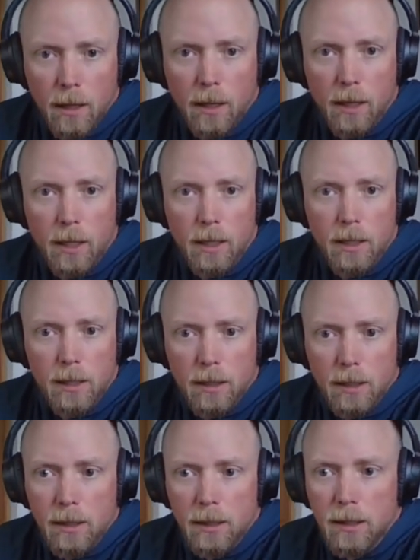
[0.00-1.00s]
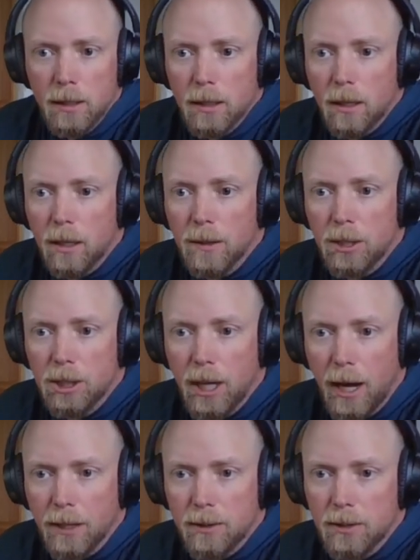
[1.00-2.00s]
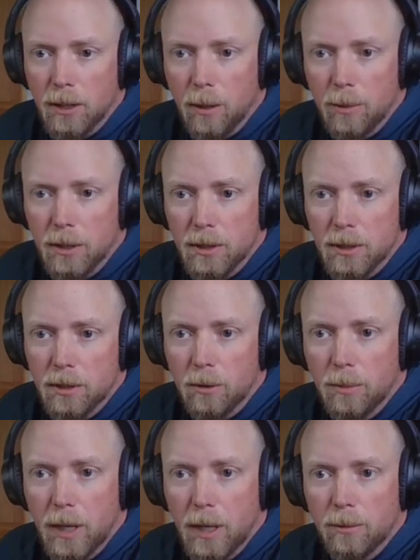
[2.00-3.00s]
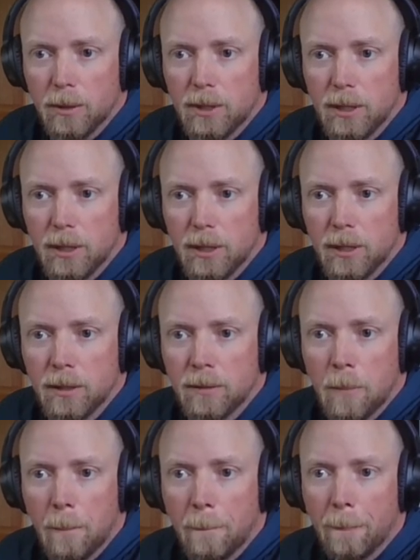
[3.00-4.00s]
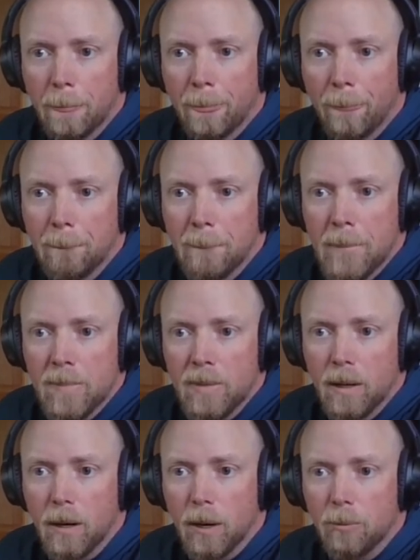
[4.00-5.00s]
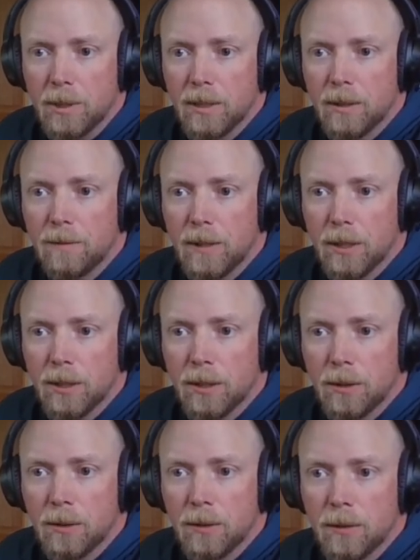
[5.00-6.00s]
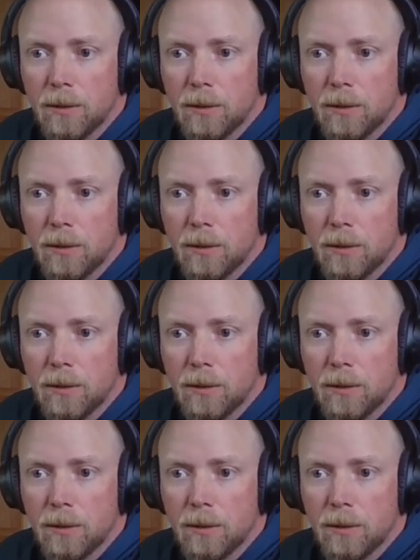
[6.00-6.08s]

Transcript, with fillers: uh, on the chat. So I'm going to scroll backwards here. All right, we did the video.